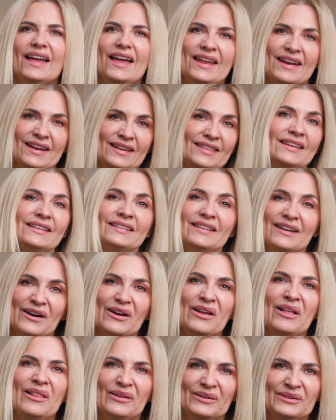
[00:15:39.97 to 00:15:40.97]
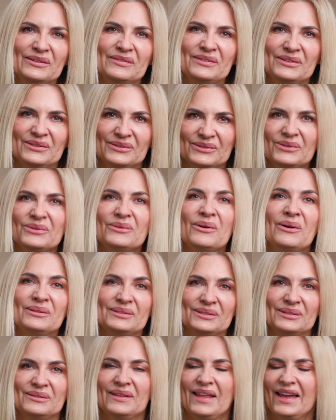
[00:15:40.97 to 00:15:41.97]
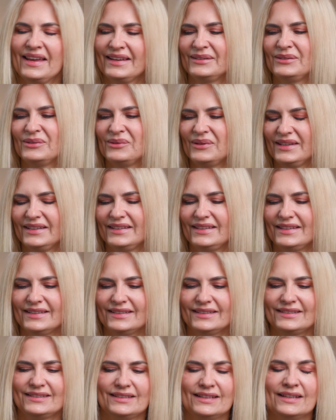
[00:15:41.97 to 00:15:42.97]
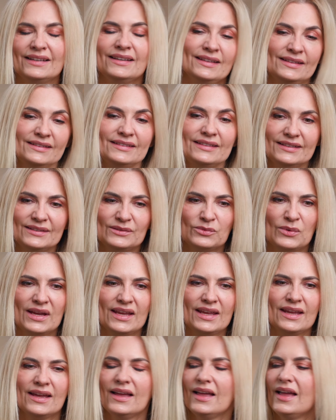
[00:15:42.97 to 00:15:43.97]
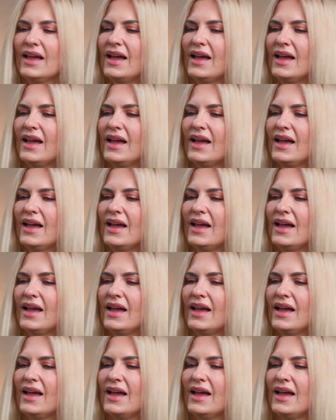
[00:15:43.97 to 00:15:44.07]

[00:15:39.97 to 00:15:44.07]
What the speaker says: and I think there are a lot of you who also like doing this this way.